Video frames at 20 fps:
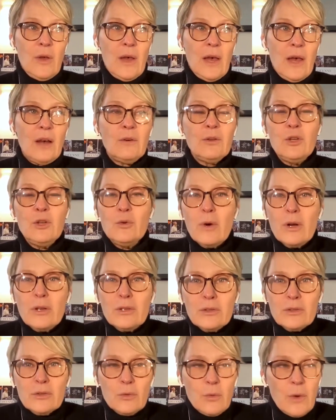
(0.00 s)
how you
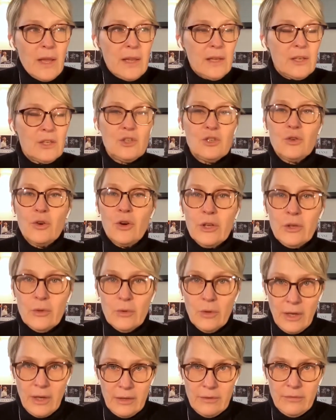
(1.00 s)
want to enjoy
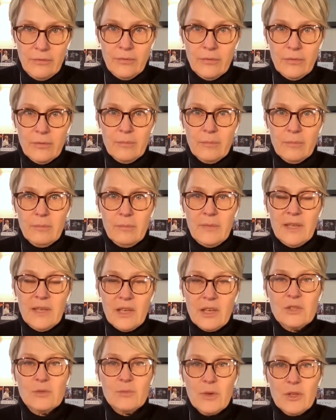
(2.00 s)
your life.
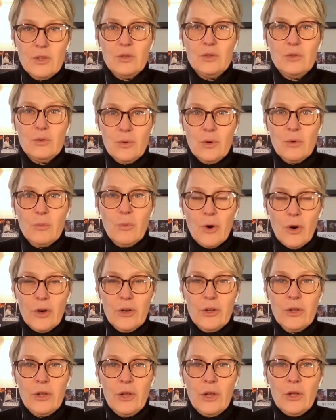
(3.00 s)
Because when you do a
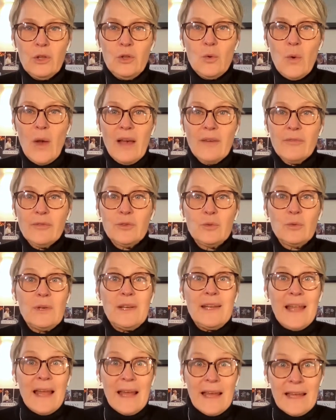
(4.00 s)
work, you have to
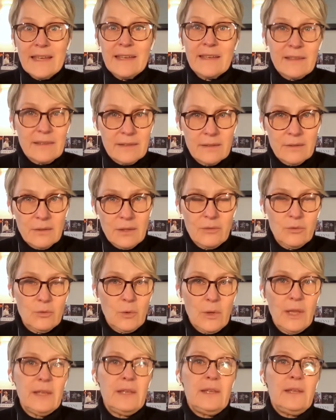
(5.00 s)
like it. You
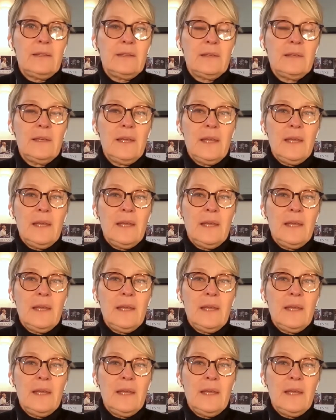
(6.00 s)
have to like it.